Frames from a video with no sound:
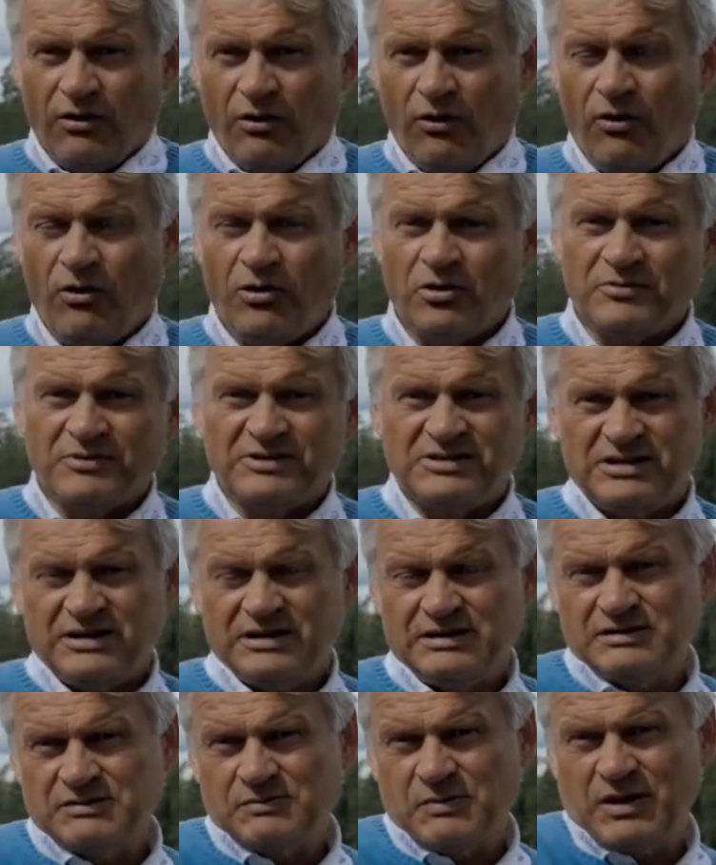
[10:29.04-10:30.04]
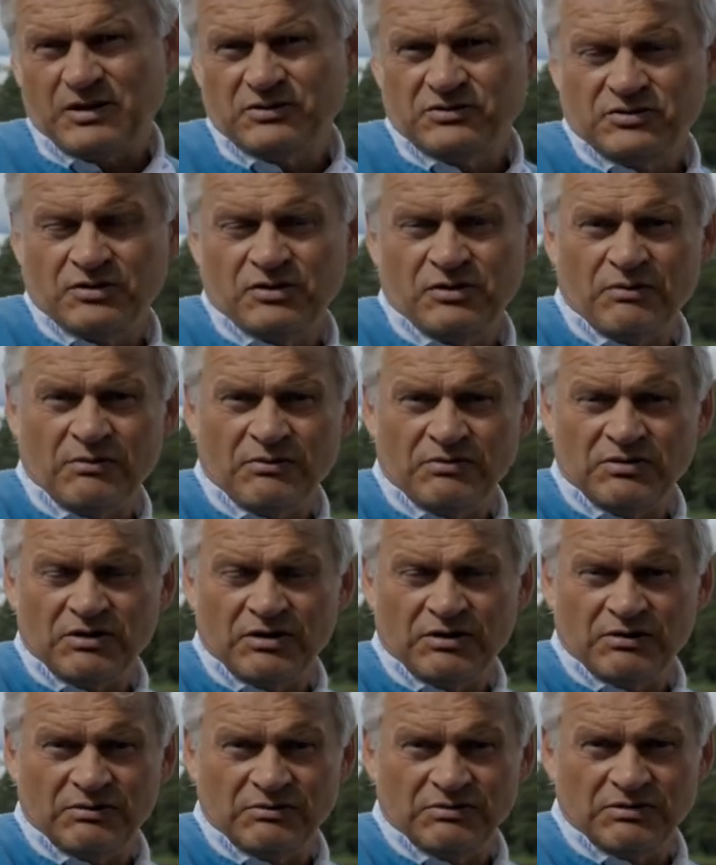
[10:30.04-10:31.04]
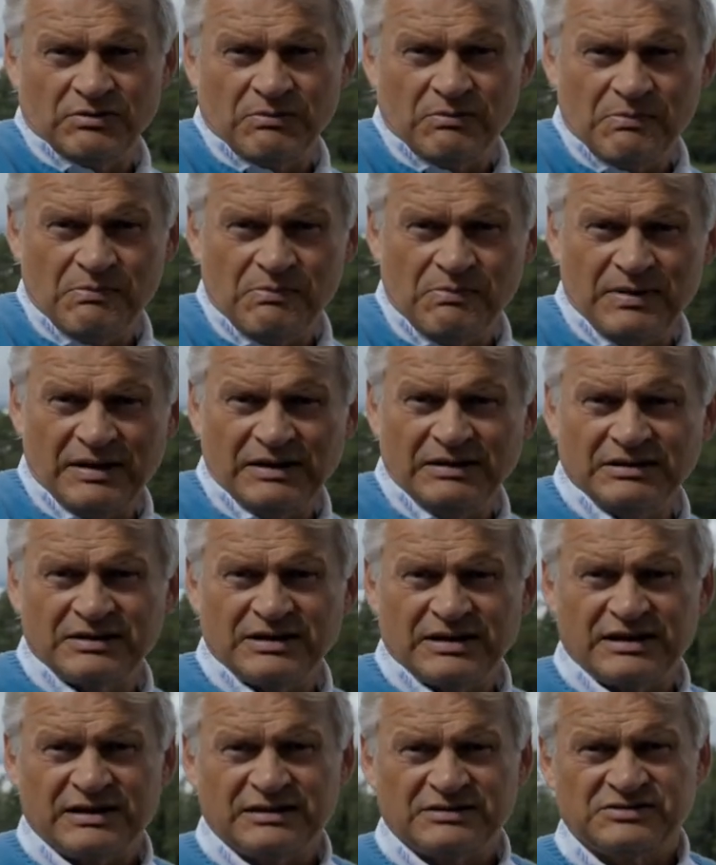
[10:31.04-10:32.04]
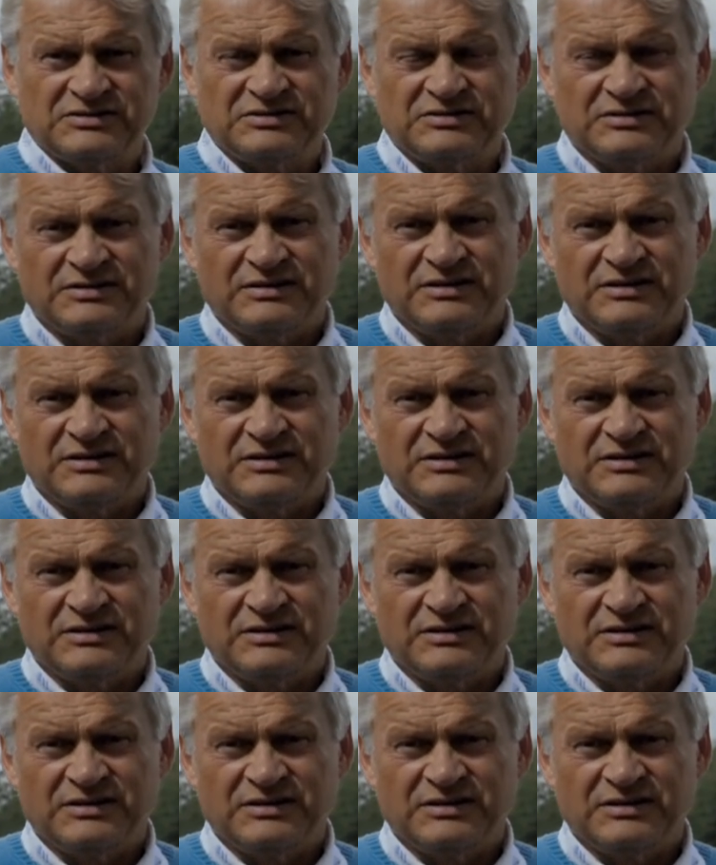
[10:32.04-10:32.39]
or we think about the buildings